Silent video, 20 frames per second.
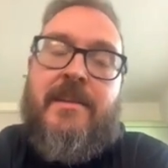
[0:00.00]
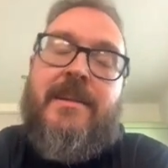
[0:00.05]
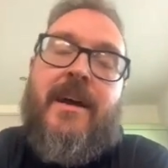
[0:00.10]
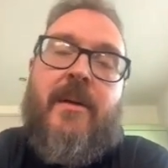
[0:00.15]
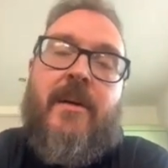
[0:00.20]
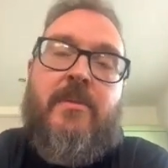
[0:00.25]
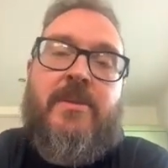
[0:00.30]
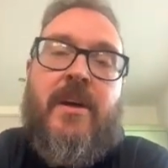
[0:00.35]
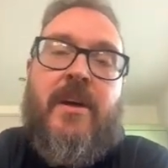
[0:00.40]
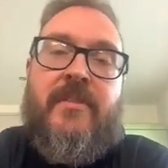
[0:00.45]

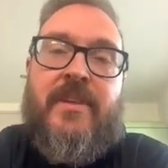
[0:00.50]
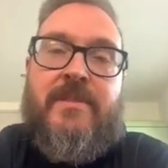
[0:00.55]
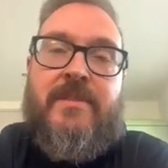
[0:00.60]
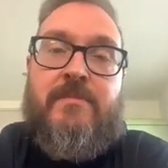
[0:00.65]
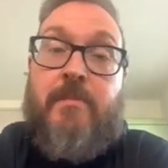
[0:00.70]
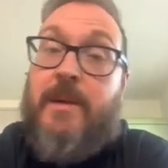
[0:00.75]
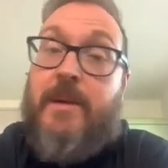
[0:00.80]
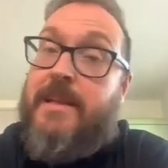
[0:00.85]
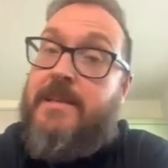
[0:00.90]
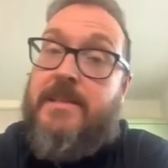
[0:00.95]
But
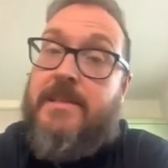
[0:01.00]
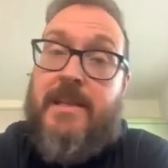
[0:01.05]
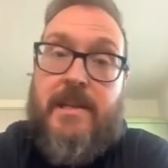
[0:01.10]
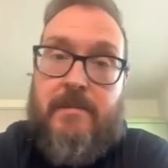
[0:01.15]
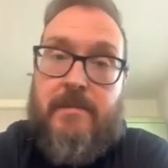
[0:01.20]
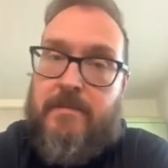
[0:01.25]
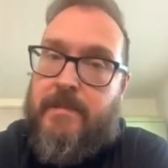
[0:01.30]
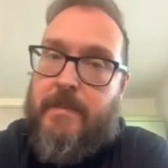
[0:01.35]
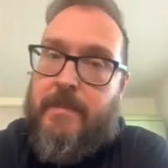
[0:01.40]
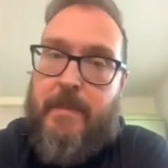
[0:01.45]
it's
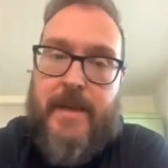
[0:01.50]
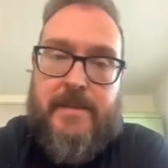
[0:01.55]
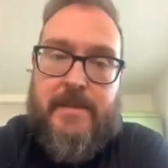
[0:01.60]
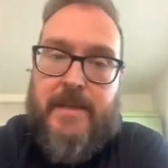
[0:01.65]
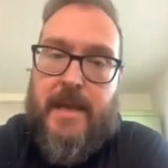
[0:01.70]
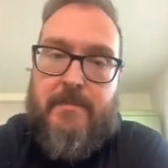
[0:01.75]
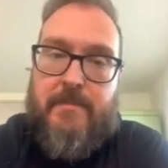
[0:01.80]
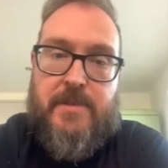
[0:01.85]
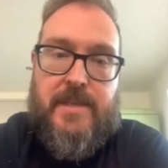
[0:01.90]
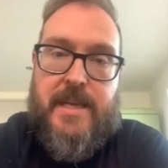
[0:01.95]
still the best
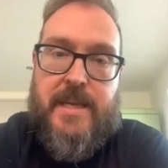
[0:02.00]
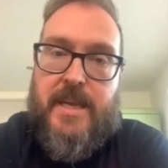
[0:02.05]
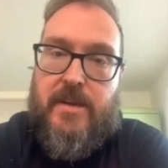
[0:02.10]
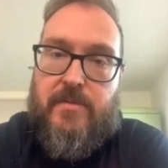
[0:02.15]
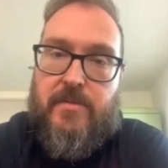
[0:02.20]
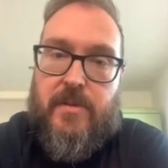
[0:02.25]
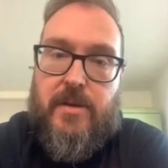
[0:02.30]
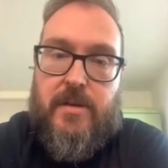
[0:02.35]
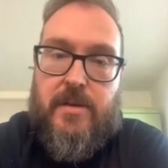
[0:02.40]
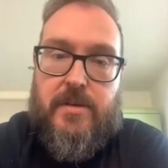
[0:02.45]
kept
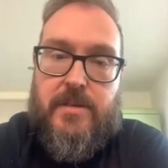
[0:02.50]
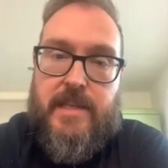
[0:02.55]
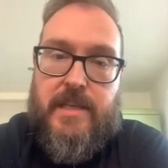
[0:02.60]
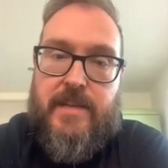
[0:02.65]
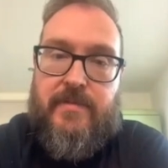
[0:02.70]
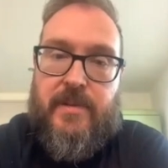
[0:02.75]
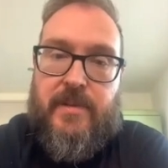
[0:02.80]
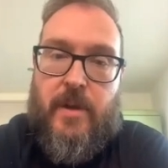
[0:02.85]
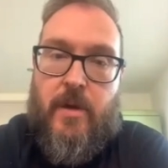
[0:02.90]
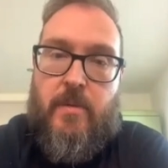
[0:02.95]
secret because
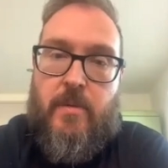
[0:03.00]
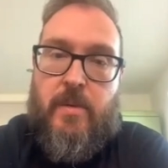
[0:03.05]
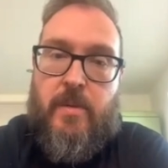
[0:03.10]
even though